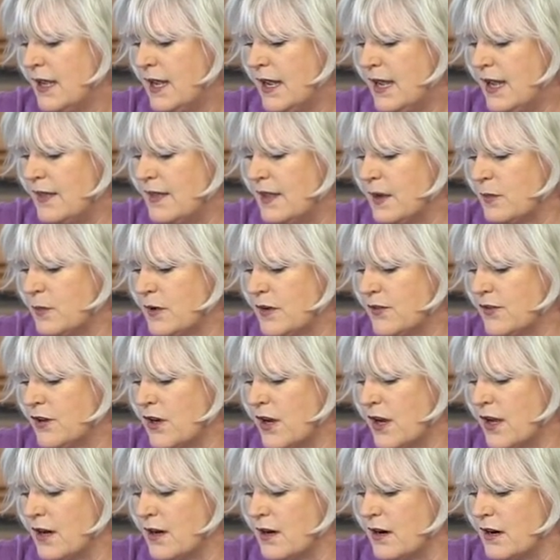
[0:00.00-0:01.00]
And then we've
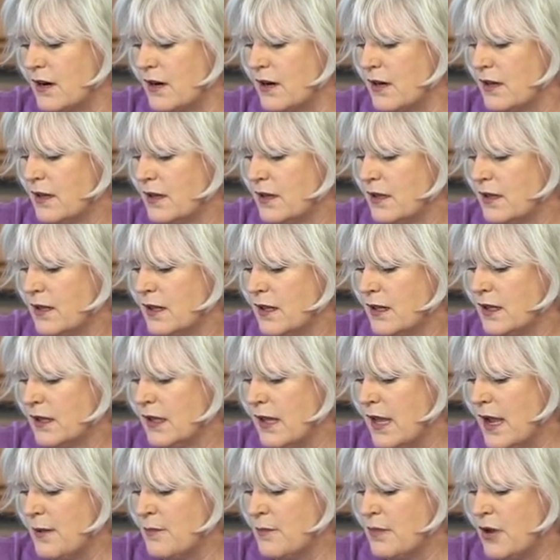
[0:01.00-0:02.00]
got our
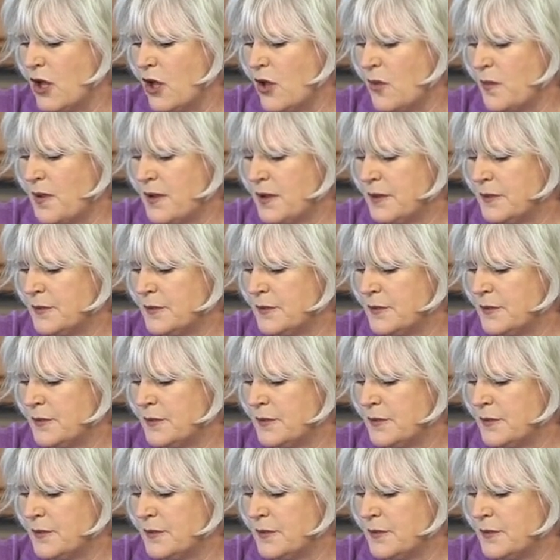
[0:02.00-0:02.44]
lime pulp.